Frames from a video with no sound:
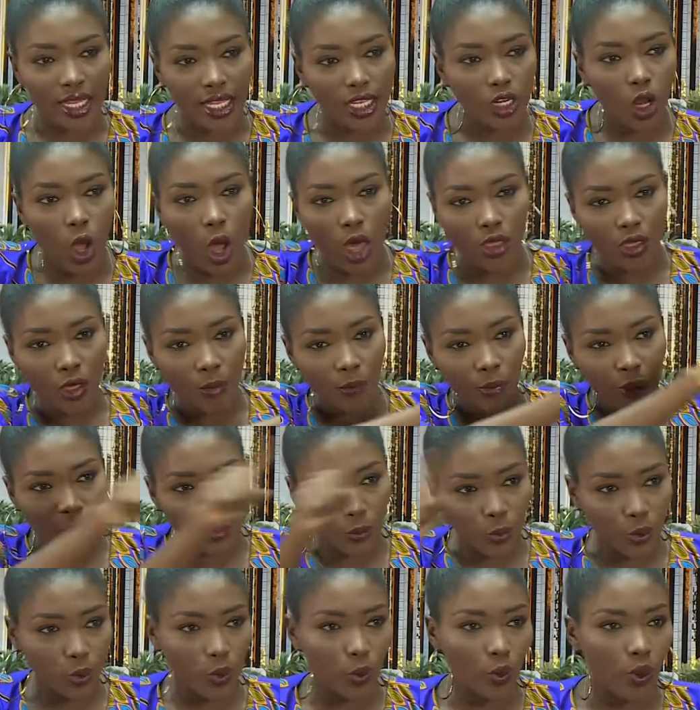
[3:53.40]
then other
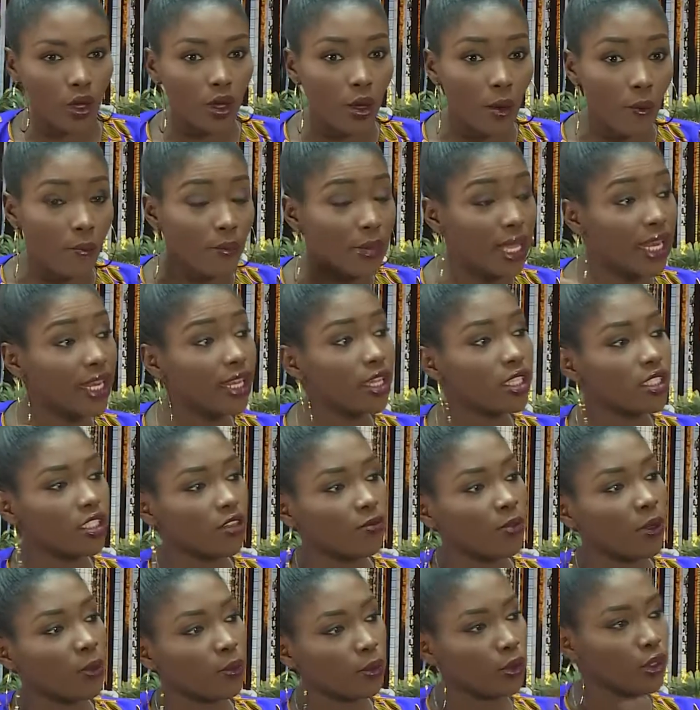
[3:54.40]
people, millions
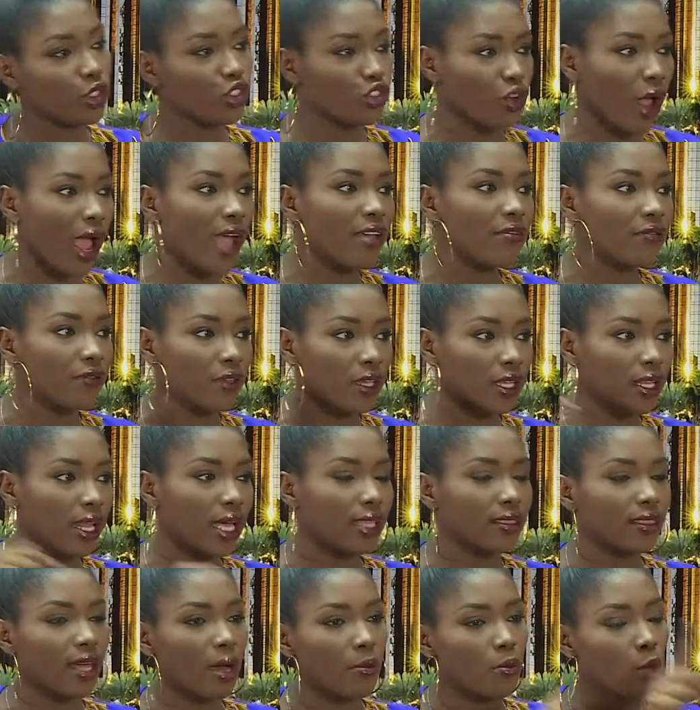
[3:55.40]
of people driving
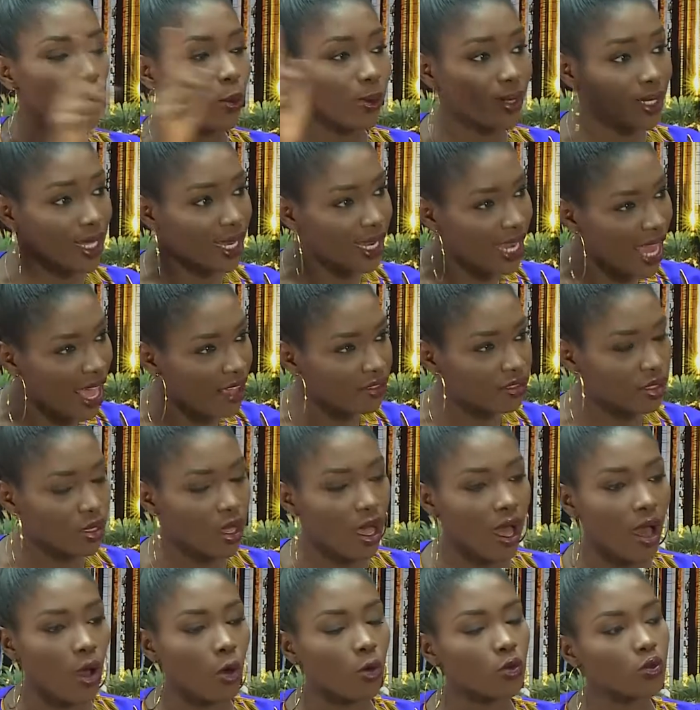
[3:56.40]
at that moment, their lives
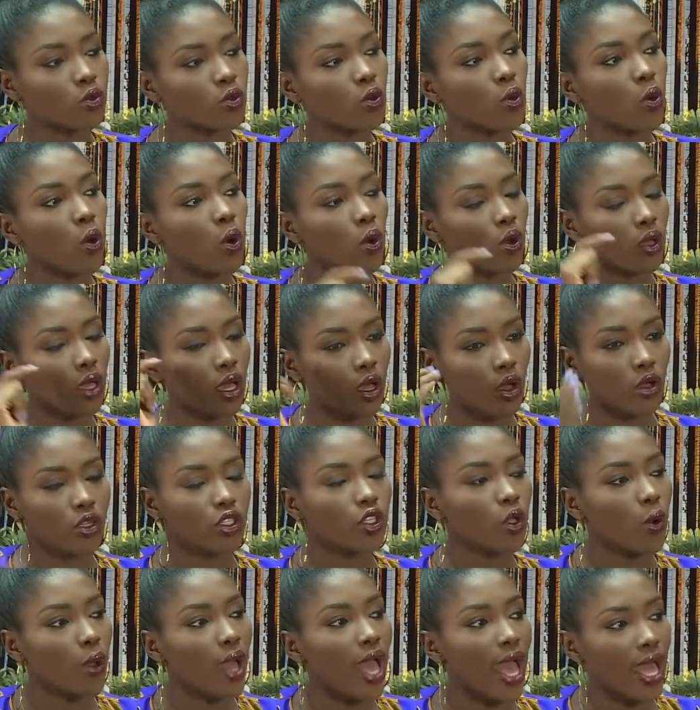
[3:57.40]
are also
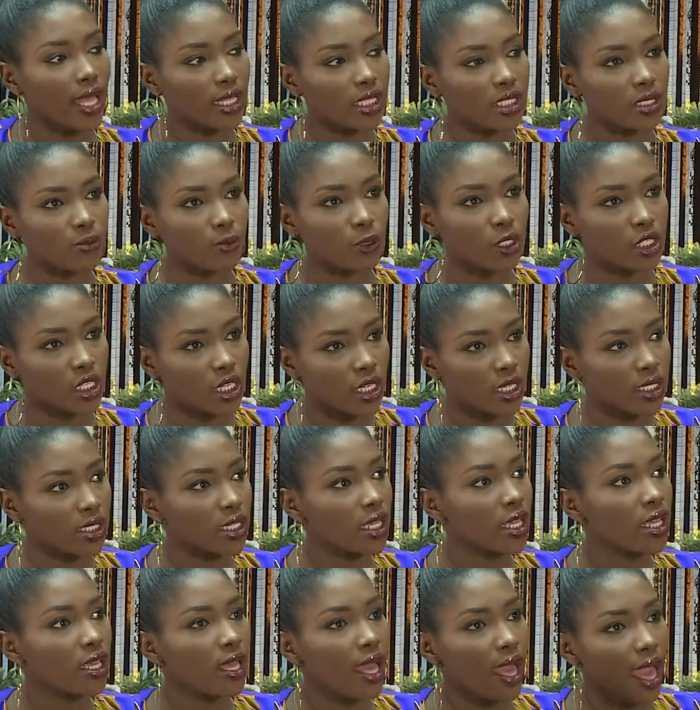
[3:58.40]
on your hands because
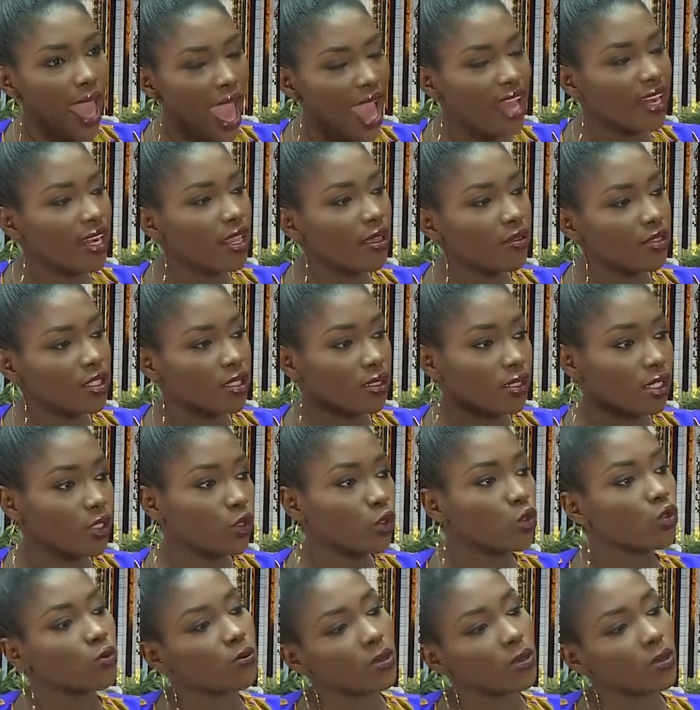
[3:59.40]
any little